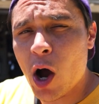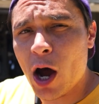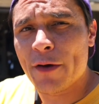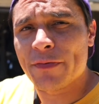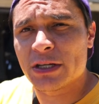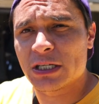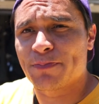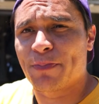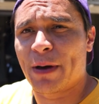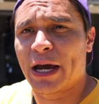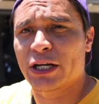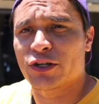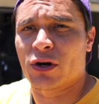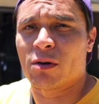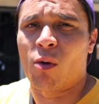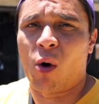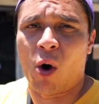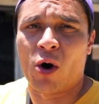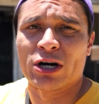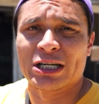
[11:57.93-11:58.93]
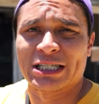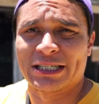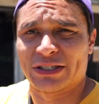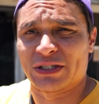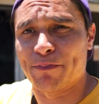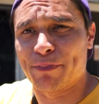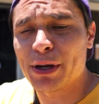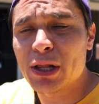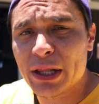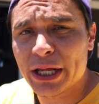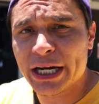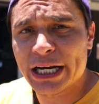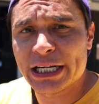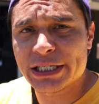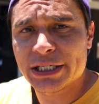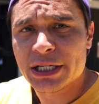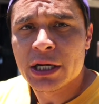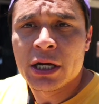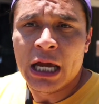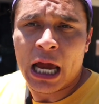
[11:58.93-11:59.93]
on the spectrum or
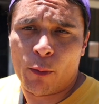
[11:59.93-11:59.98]
disabilities